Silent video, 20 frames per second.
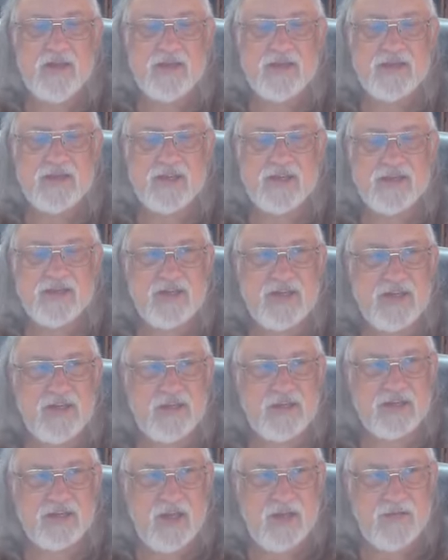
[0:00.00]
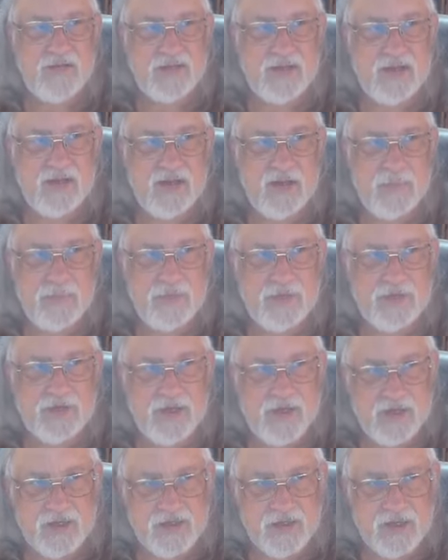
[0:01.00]
16 and 17, he
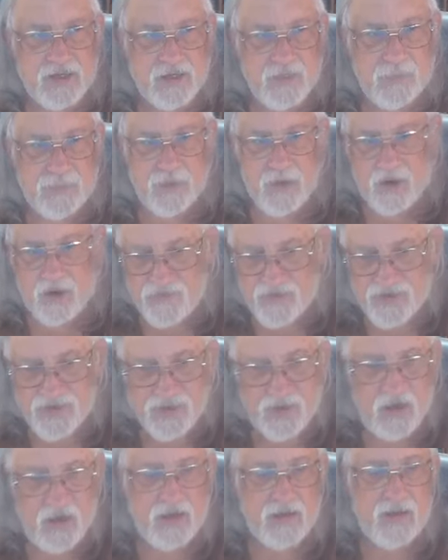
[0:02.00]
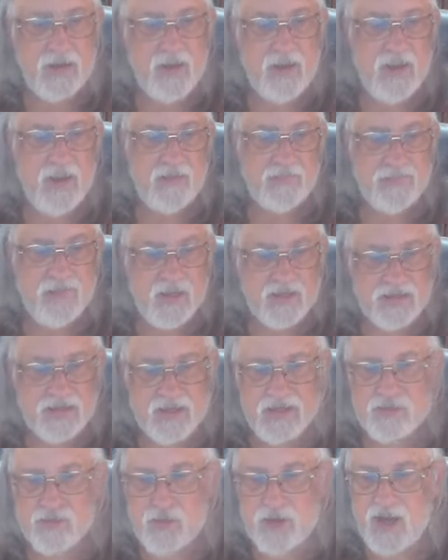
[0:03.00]
predicted or prophesied that
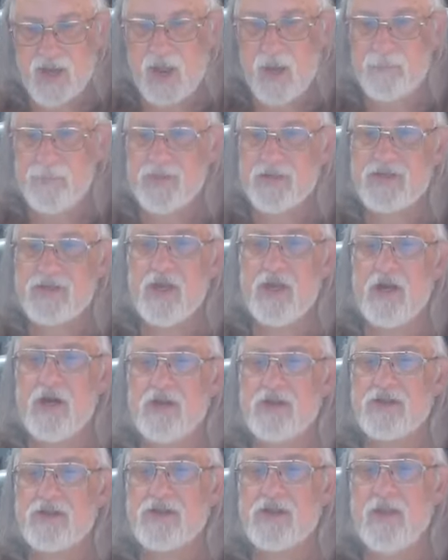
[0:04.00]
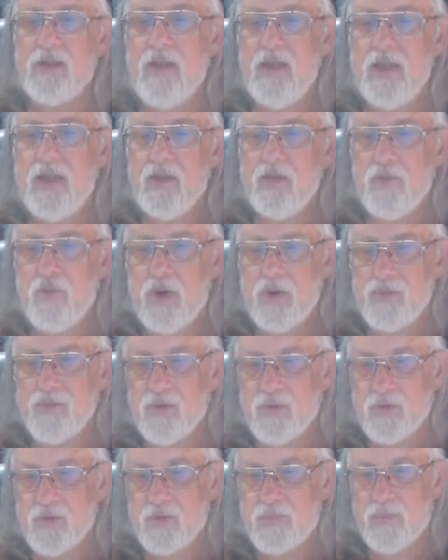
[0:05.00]
this would happen to us when
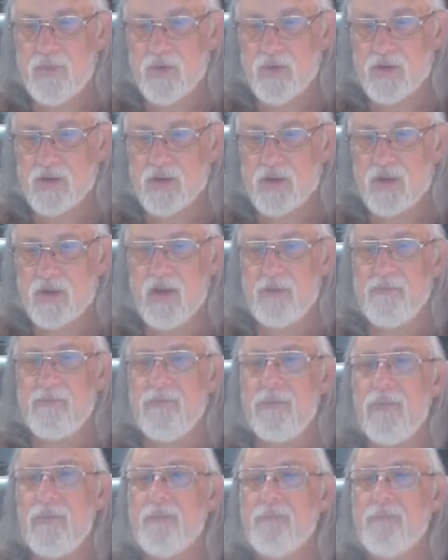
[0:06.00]
we were born again.